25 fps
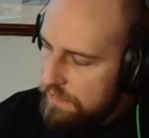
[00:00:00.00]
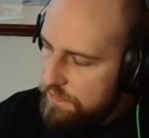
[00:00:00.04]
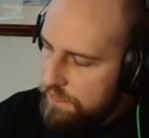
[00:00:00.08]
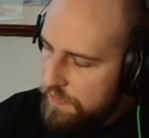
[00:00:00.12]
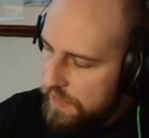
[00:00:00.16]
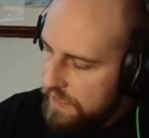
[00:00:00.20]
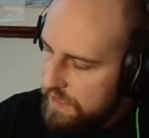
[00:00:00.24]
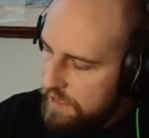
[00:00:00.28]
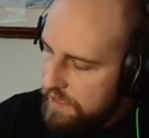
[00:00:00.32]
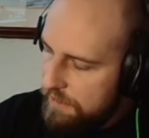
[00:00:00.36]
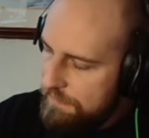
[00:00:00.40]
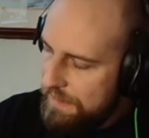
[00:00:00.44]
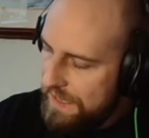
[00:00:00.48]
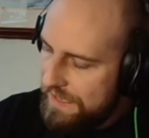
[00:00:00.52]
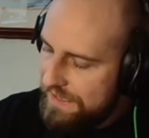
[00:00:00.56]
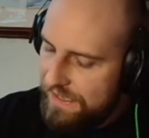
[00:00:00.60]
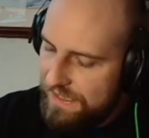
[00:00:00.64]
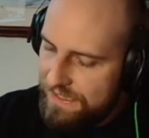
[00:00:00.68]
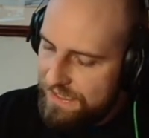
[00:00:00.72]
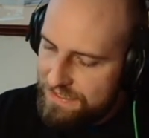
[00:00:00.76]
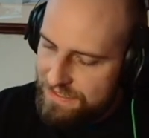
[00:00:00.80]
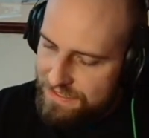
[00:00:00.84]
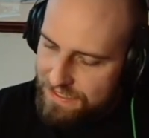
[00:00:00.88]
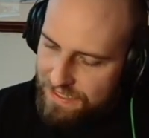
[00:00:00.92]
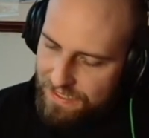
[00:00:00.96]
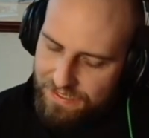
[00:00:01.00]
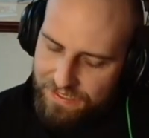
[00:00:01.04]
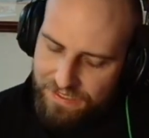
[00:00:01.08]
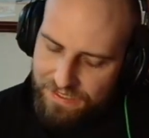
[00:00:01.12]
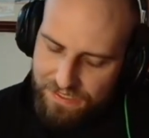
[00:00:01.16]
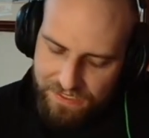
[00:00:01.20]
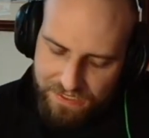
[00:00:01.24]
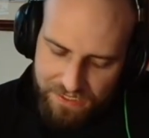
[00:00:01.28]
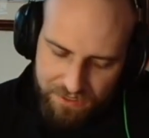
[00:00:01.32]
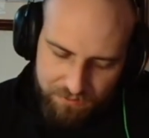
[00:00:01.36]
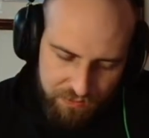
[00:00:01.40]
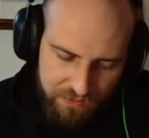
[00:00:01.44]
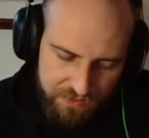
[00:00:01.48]
I come back the next day
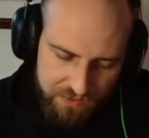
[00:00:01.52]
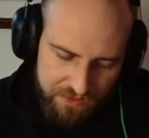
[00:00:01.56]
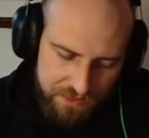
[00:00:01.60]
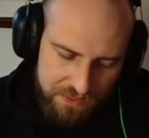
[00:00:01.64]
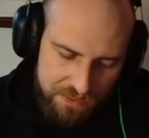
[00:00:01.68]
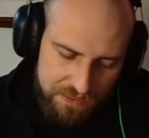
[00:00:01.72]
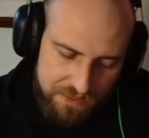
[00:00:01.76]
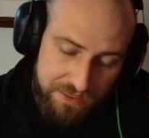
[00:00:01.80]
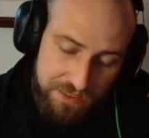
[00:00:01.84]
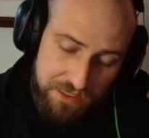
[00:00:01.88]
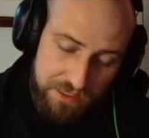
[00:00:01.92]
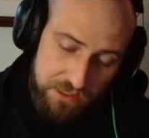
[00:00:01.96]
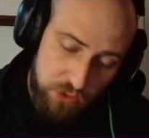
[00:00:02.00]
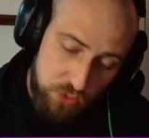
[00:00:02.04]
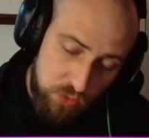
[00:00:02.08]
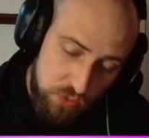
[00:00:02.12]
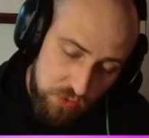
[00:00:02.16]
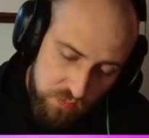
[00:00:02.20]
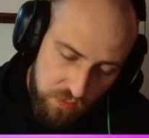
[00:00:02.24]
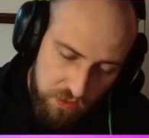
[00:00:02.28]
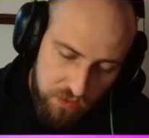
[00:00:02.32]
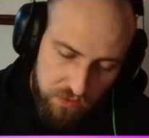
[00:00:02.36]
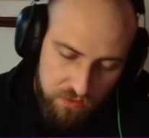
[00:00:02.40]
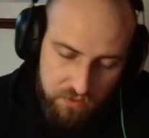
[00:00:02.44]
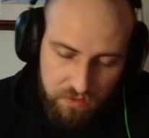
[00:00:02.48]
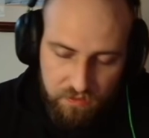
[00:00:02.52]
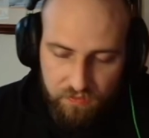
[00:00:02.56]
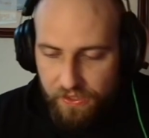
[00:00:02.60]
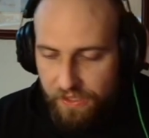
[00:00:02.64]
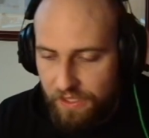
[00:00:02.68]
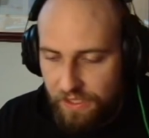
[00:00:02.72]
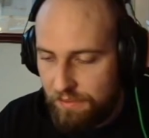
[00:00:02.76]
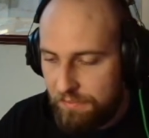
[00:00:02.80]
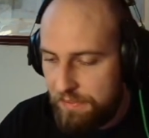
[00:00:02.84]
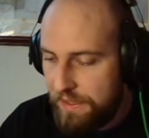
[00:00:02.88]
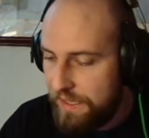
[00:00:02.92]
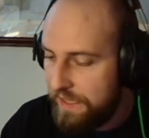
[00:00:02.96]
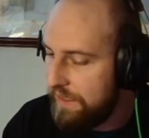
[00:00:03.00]
and I play again, and then I lose one, and then I
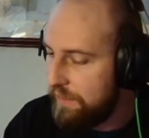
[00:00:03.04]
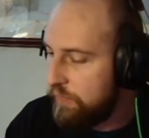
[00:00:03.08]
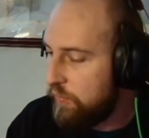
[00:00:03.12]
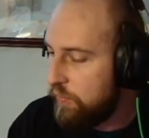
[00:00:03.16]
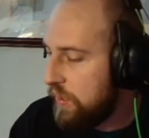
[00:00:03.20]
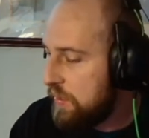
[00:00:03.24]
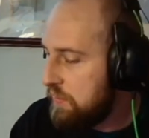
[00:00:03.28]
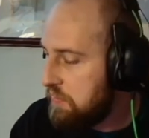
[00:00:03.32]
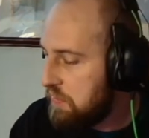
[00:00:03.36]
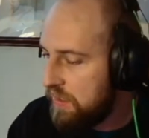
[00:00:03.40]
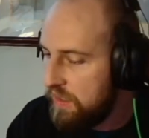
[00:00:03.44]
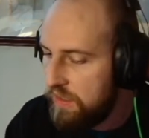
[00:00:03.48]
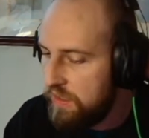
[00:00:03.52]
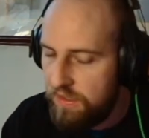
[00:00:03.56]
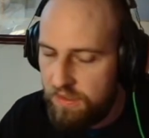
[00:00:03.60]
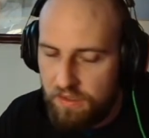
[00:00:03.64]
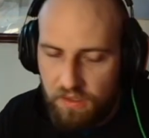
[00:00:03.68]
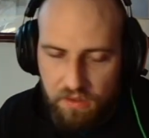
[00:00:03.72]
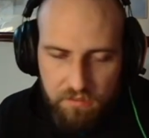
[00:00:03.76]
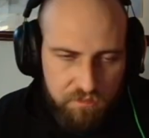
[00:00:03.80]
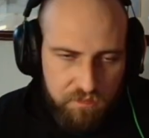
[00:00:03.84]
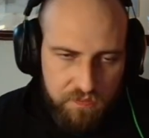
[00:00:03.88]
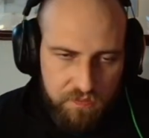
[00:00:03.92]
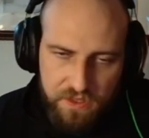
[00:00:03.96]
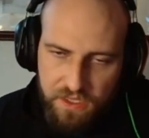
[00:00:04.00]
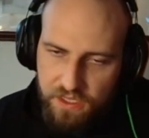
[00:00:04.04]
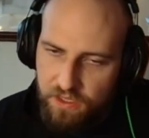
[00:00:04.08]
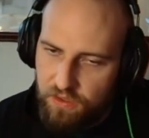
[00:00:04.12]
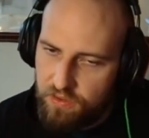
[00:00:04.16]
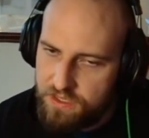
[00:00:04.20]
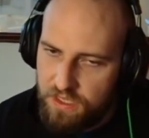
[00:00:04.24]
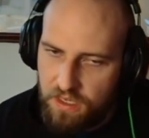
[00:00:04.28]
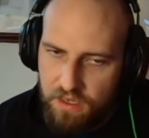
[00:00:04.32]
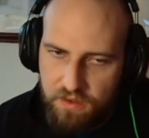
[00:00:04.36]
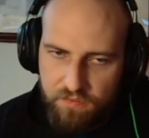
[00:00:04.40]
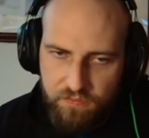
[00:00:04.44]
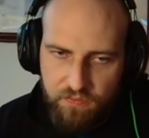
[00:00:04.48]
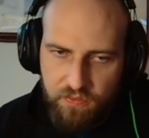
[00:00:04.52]
come back and I win one, and then it goes
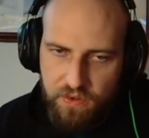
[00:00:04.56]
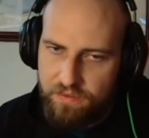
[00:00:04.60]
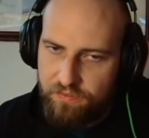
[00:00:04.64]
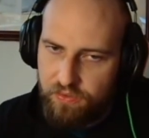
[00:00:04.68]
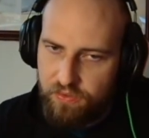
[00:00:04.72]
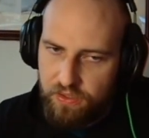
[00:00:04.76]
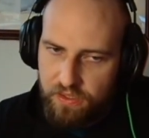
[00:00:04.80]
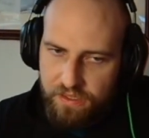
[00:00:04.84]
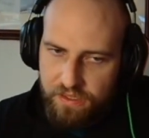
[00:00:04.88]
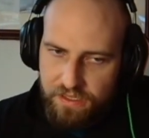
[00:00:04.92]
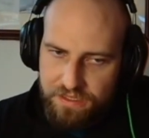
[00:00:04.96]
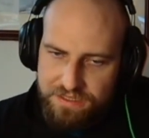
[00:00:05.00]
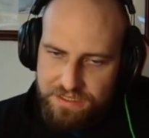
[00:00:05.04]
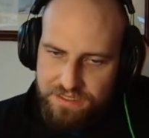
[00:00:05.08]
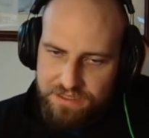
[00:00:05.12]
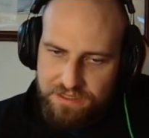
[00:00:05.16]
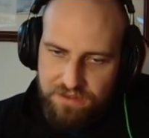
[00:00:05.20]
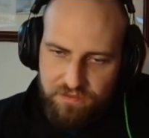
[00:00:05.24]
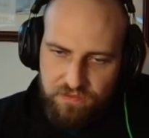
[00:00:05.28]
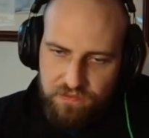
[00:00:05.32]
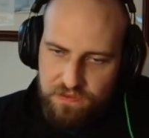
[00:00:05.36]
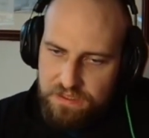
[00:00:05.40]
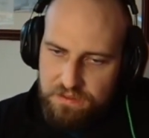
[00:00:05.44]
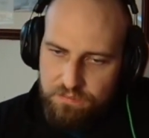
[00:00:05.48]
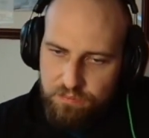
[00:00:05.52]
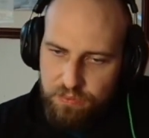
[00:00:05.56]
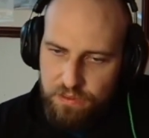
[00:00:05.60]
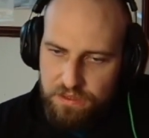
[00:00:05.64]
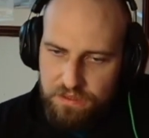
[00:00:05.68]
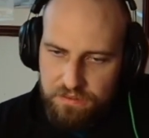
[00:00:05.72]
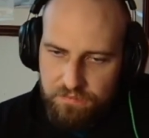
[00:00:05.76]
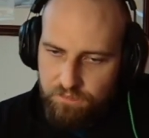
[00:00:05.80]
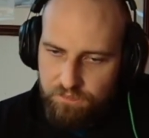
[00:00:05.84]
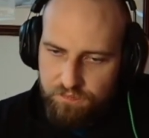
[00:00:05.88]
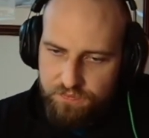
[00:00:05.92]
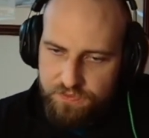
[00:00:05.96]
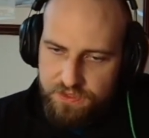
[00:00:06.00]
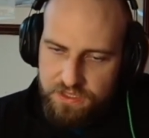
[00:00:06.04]
on forever. And I've
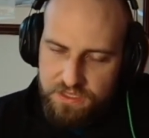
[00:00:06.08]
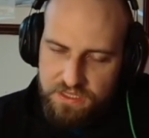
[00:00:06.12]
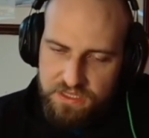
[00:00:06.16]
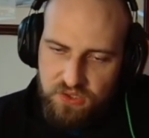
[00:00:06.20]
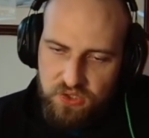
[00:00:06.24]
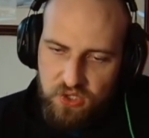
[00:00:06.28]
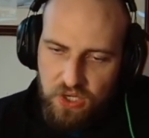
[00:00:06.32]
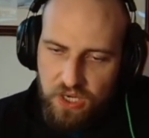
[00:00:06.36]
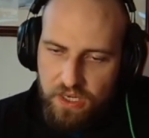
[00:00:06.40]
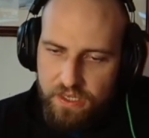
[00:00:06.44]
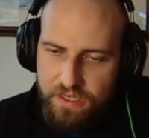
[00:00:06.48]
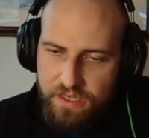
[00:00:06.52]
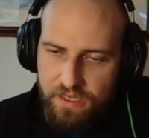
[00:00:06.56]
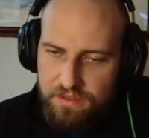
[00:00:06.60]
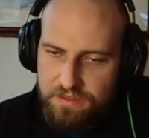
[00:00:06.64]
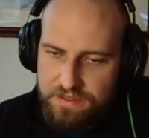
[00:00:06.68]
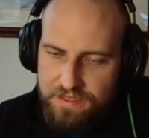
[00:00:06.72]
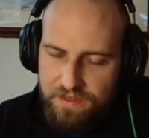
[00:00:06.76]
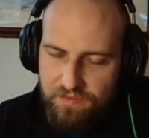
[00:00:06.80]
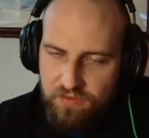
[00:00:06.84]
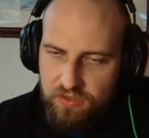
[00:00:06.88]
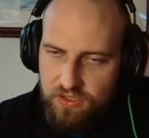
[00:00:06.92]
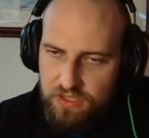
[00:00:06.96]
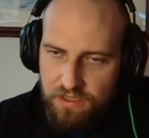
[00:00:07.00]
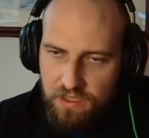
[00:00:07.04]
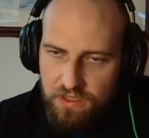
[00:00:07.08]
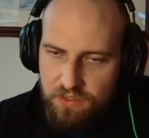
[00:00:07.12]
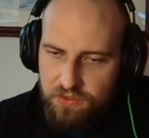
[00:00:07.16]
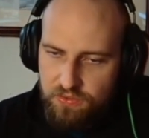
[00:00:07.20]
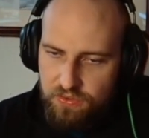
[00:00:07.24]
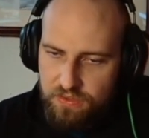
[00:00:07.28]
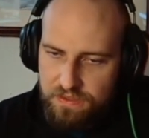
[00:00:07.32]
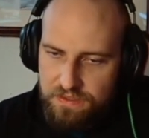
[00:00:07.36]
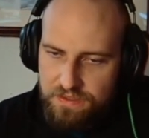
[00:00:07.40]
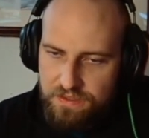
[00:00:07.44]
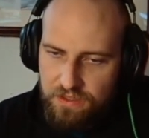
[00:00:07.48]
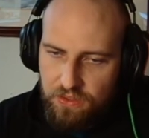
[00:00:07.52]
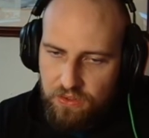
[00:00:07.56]
been just stuck at
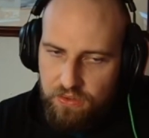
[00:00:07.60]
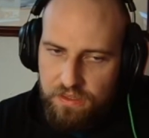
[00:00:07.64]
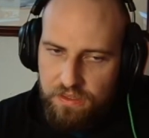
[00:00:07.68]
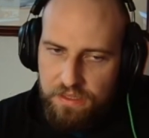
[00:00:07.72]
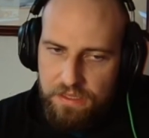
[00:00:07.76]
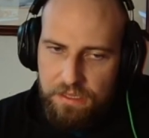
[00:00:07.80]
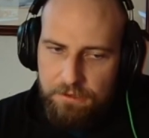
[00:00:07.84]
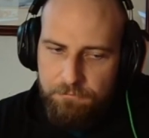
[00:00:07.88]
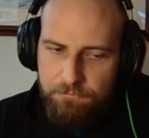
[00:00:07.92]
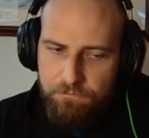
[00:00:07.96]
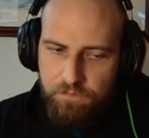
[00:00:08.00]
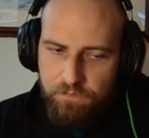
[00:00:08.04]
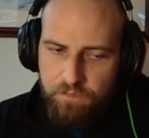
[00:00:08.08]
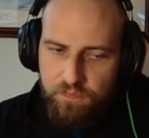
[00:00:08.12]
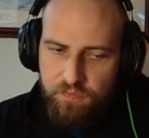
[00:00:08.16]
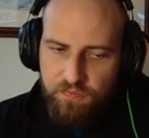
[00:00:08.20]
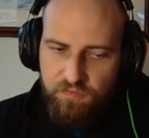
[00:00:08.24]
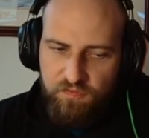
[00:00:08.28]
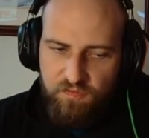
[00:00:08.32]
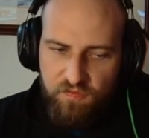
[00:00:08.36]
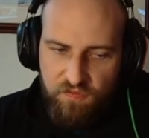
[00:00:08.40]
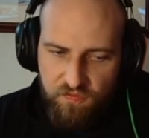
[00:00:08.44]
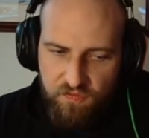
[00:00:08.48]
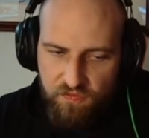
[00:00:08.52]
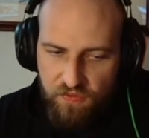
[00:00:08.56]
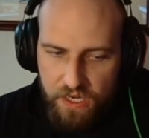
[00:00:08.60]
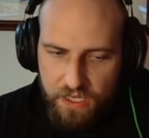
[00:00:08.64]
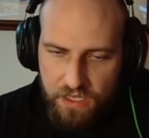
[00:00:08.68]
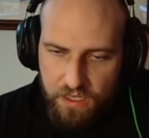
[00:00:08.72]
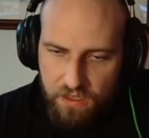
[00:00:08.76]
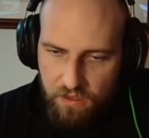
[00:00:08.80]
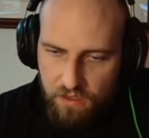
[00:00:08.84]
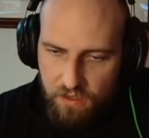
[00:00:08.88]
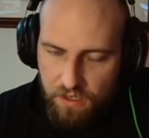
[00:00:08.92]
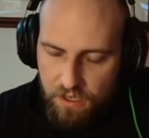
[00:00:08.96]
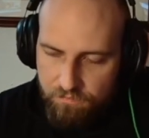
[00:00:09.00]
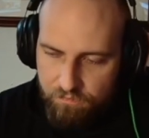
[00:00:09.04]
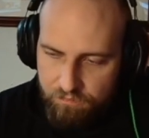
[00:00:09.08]
1700. So, fuck
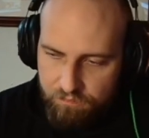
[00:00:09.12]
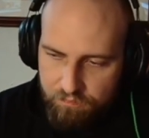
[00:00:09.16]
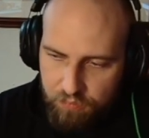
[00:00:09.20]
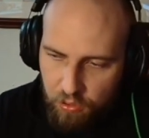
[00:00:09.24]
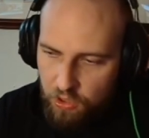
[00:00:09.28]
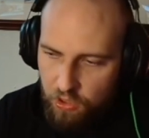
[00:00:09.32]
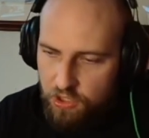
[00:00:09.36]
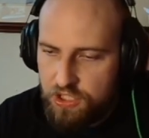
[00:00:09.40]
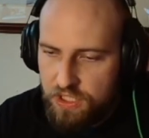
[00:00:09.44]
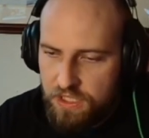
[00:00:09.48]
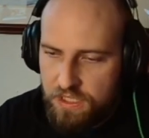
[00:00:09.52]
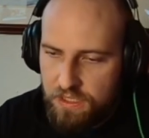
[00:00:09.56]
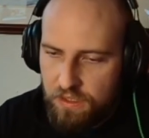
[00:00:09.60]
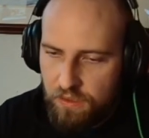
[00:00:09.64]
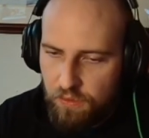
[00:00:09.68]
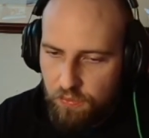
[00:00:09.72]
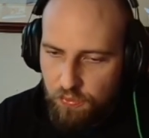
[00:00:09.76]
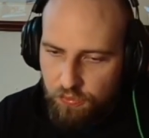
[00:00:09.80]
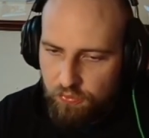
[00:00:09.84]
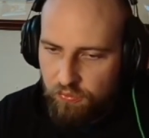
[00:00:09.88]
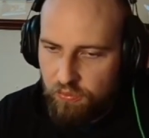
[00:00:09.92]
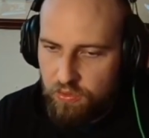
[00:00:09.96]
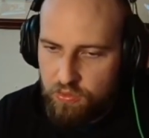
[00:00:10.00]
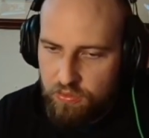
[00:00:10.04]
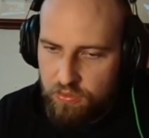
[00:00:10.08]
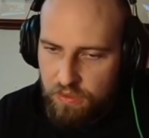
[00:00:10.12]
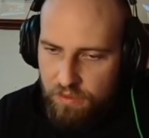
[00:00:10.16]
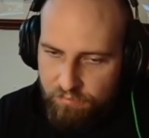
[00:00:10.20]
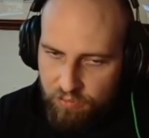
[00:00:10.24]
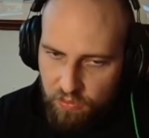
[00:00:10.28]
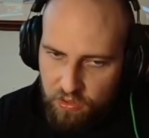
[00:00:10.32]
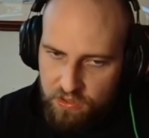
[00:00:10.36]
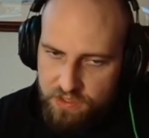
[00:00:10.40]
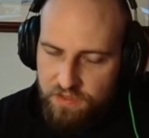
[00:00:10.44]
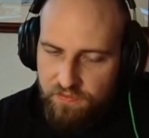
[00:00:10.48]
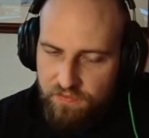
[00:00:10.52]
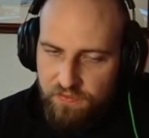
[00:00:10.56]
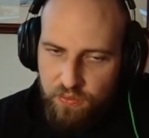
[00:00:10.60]
it. I'm pushing through. I'm
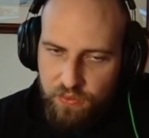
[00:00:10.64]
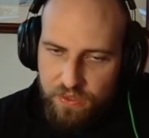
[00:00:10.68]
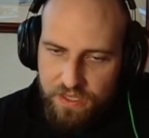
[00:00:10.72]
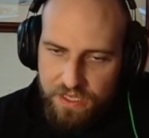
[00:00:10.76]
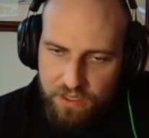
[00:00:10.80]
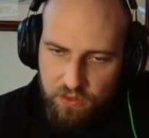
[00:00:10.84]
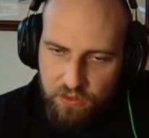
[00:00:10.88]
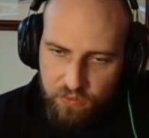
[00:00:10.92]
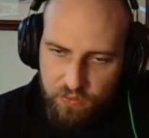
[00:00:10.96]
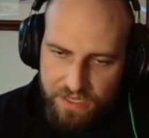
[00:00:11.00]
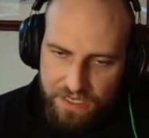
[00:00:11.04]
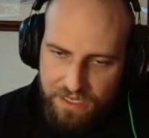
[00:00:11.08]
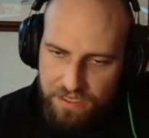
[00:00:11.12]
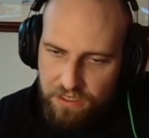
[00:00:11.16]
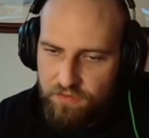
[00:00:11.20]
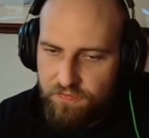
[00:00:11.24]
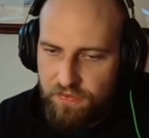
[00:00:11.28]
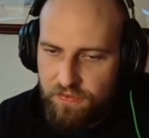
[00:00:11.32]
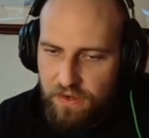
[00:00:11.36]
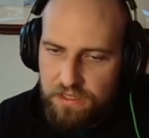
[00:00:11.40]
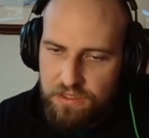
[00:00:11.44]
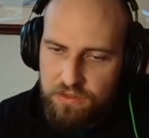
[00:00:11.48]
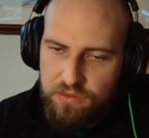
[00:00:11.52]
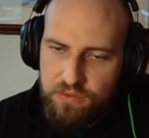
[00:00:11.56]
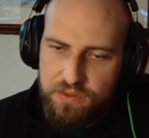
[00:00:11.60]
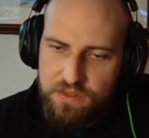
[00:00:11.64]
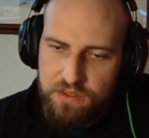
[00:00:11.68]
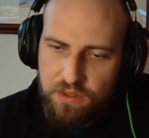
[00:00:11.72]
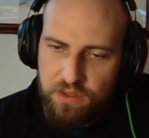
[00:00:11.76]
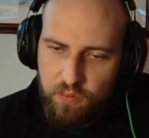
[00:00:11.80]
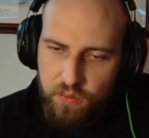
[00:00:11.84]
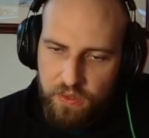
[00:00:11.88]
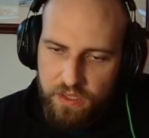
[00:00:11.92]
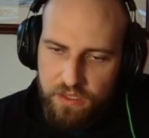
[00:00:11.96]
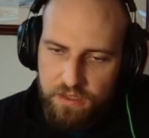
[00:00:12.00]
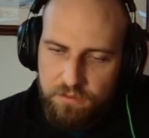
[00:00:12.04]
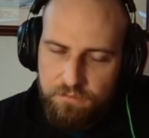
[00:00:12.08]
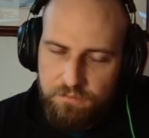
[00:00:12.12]
persevering. I don't care if I lose or
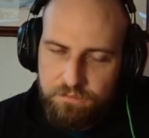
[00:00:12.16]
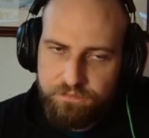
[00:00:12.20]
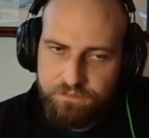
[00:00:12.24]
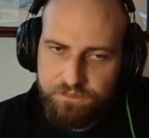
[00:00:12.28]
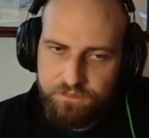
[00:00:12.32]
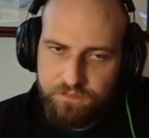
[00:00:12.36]
win.